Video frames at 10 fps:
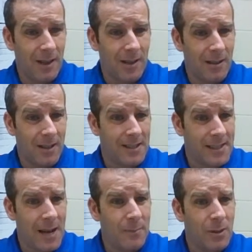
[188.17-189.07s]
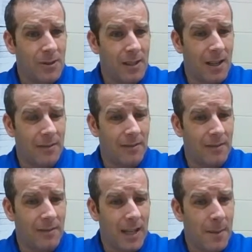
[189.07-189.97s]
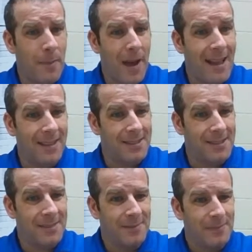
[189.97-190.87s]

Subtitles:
are examples of imbalance,